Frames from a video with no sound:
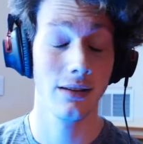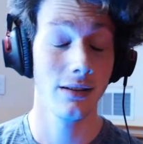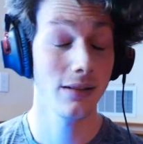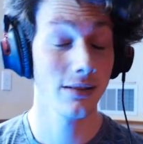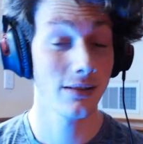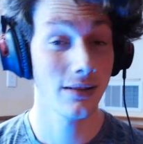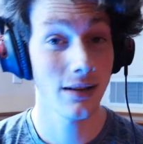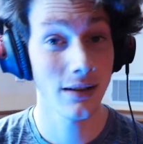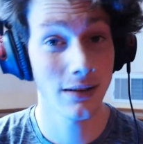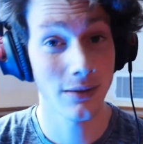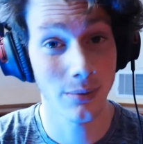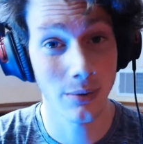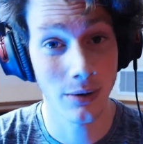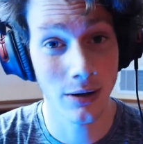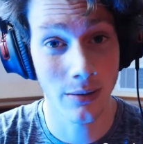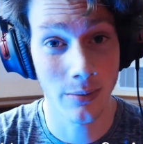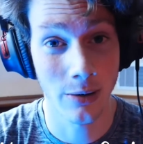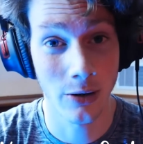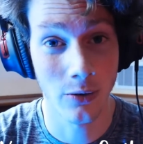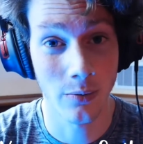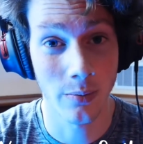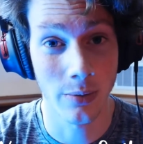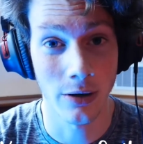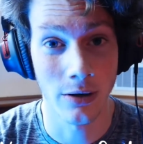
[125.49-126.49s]
At least that's what I'm
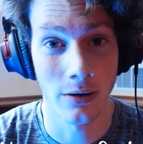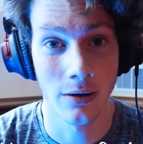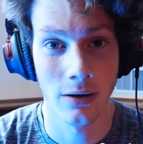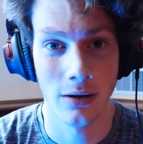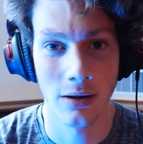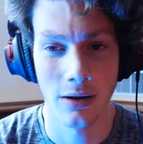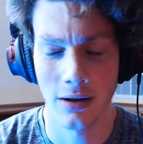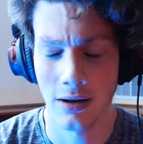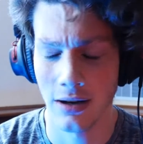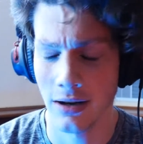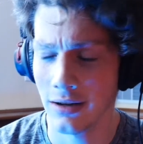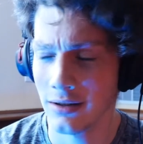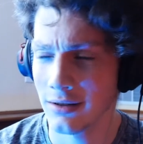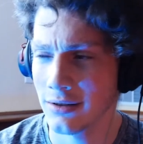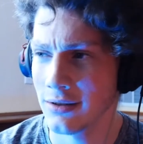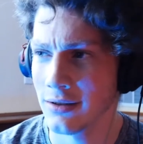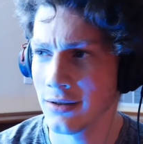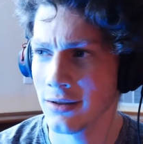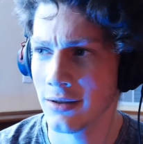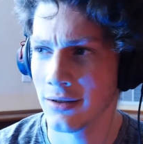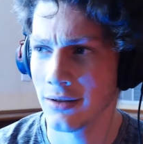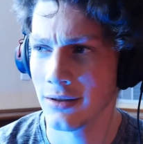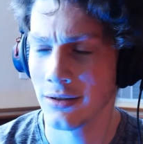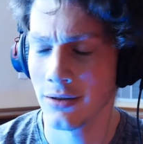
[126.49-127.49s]
hoping.
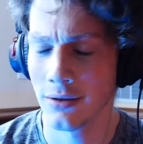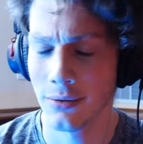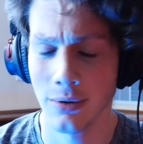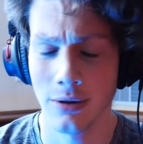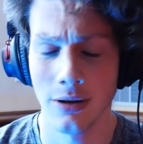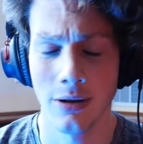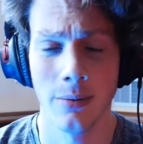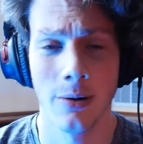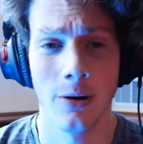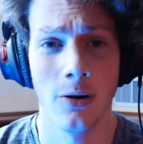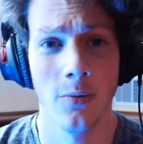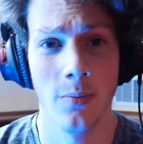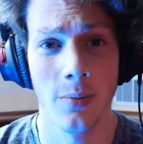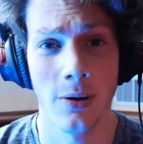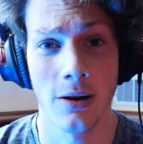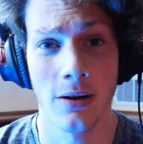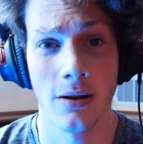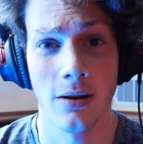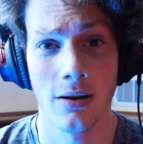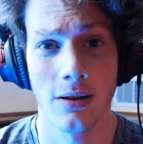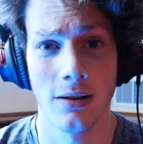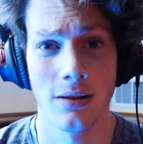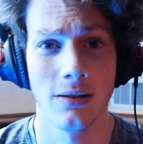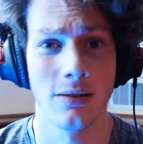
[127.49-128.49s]
Actually, you know what I'm
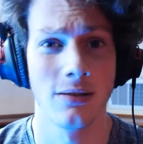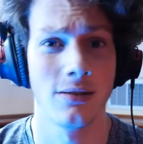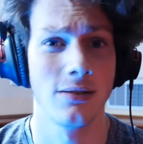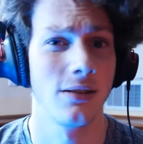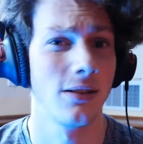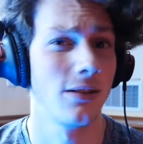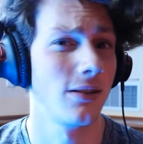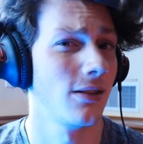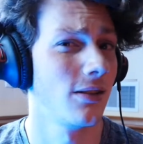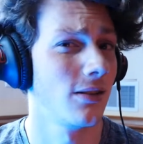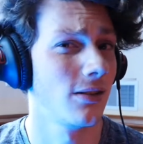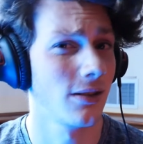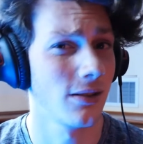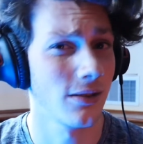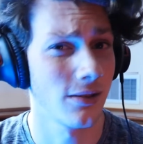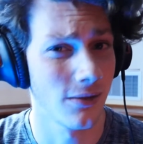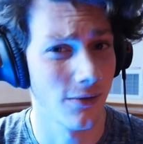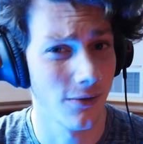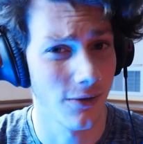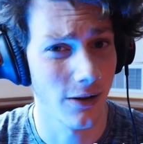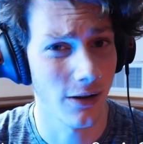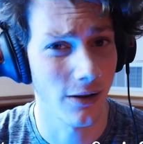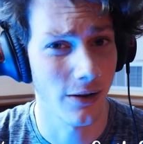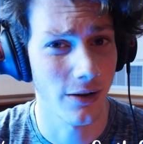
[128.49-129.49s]
hoping is that it doesn't
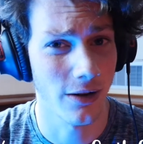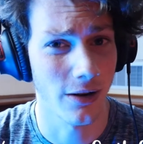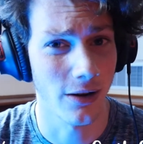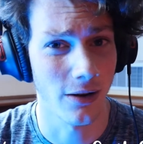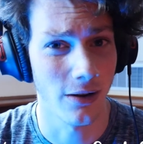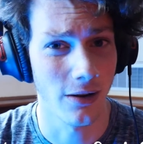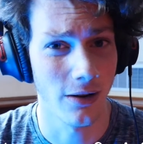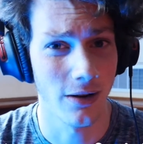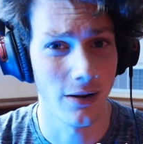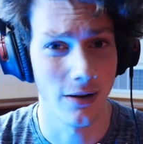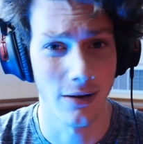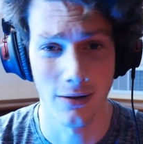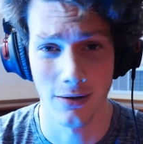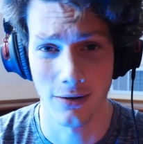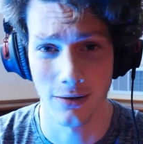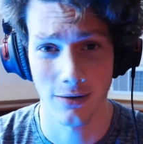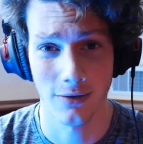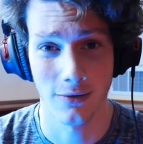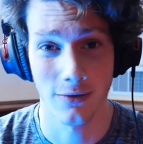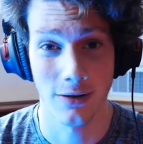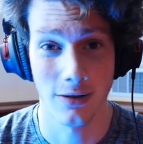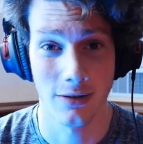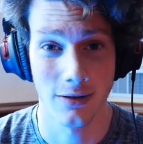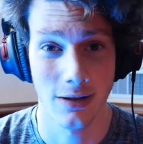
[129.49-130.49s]
fail at all and it looks
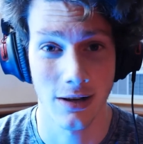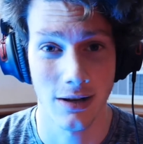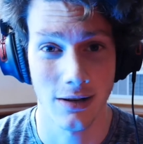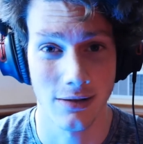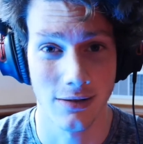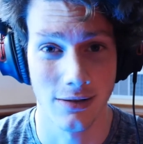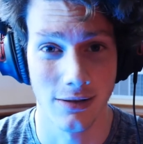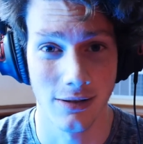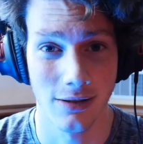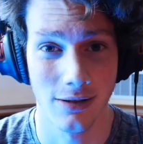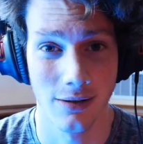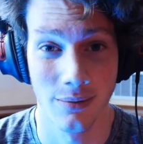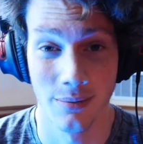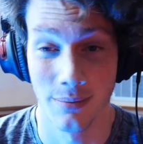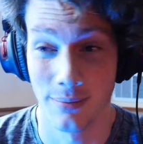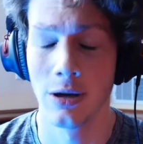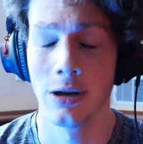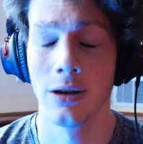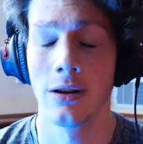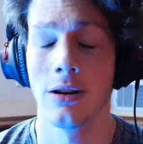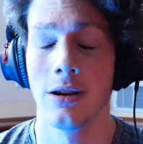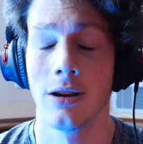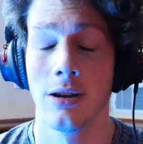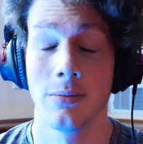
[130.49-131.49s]
fantastic.
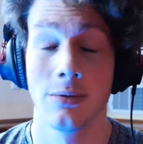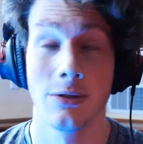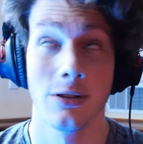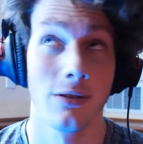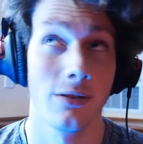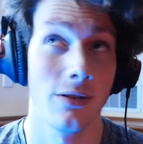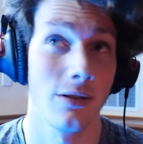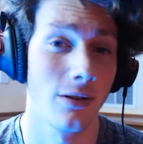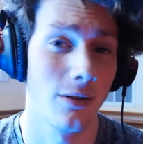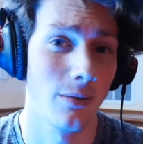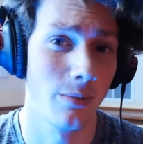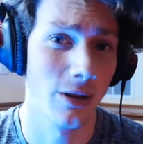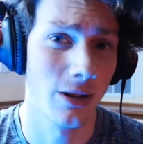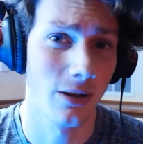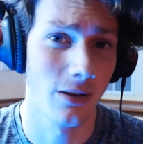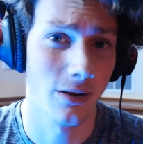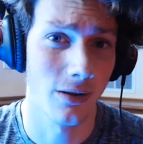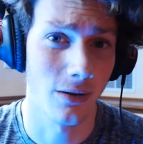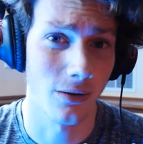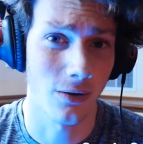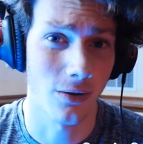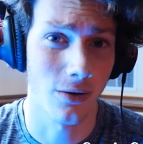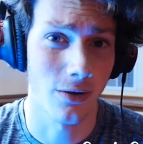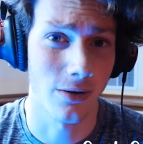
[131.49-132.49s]
But I'm sure there'll be
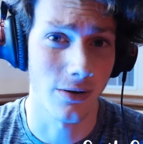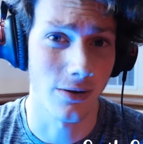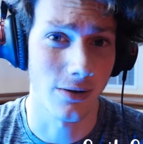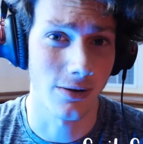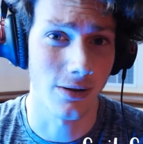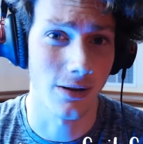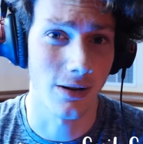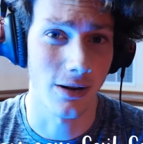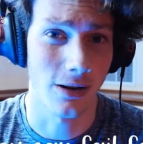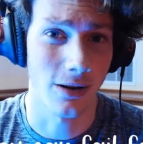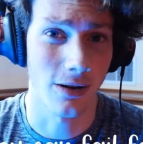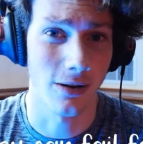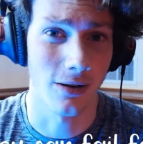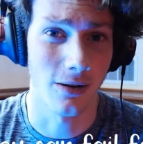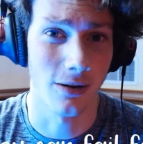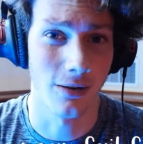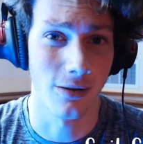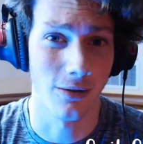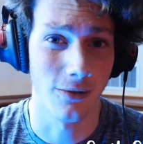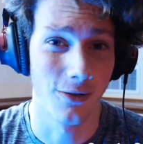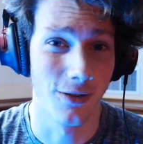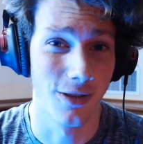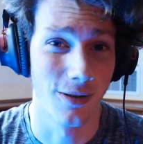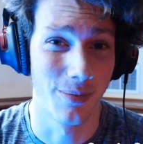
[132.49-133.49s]
little corners that I cut all
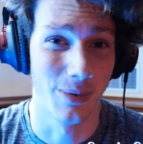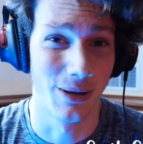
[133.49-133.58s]
over the